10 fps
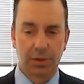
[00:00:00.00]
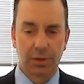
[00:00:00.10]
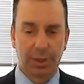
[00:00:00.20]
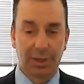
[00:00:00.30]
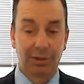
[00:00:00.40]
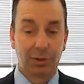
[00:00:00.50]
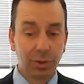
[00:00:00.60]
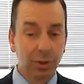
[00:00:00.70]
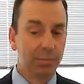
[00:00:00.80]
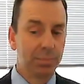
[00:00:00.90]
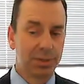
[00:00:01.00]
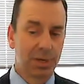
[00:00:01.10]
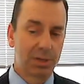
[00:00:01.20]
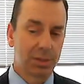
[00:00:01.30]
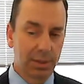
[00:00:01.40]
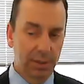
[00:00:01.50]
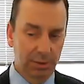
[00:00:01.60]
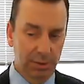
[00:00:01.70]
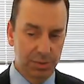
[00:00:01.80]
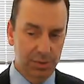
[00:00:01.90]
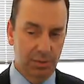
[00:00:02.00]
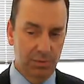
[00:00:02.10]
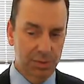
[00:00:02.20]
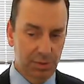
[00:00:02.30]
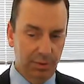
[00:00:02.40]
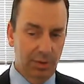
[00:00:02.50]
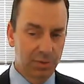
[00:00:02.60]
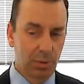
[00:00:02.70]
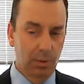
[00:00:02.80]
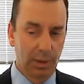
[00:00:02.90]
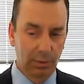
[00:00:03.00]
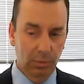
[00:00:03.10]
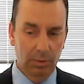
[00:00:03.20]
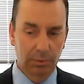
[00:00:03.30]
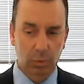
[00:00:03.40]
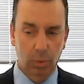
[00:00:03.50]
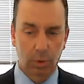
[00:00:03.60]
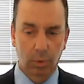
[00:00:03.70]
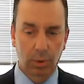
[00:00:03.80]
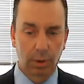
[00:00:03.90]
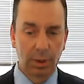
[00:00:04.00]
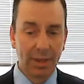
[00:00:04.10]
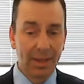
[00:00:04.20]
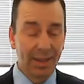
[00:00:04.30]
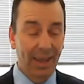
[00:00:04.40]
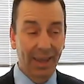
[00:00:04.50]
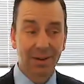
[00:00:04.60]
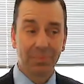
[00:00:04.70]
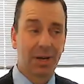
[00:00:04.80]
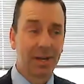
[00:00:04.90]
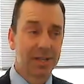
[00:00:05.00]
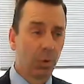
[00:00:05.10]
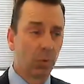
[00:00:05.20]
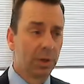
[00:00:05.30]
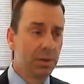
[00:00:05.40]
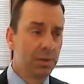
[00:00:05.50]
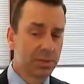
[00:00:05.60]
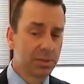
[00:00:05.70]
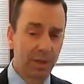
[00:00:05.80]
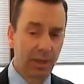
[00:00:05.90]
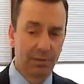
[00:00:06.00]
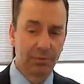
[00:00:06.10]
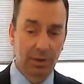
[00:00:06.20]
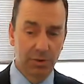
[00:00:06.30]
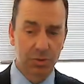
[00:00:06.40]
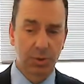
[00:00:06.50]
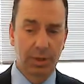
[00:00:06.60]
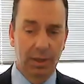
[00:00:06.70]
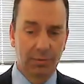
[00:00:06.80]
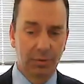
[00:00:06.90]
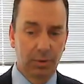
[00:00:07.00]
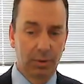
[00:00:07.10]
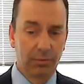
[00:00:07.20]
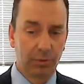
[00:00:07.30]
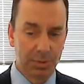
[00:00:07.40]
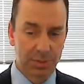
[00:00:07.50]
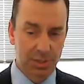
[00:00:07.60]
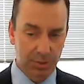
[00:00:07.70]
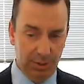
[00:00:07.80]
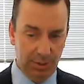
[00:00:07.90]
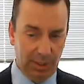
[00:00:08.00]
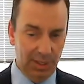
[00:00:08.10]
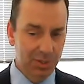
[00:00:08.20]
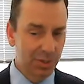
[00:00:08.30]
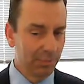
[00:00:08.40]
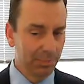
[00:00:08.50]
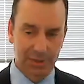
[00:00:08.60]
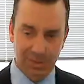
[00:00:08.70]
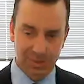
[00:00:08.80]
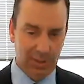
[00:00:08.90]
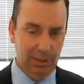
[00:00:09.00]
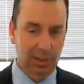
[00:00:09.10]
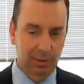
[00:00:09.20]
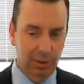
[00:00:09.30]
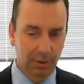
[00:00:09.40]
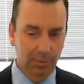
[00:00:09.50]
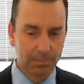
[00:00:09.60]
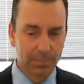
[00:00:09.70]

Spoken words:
for the plant could potentially include service along the 208 growth corridor and possible reuse of the treated effluent for potential irrigation at places like Cuddalong.